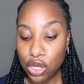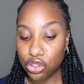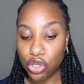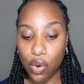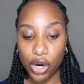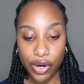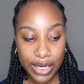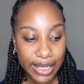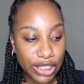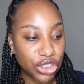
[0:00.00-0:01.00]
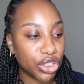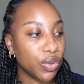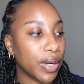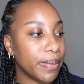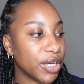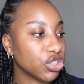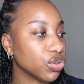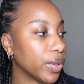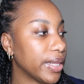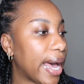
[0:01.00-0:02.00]
So, accreditation, you want to make
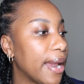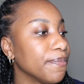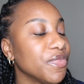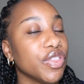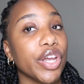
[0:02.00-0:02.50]
sure that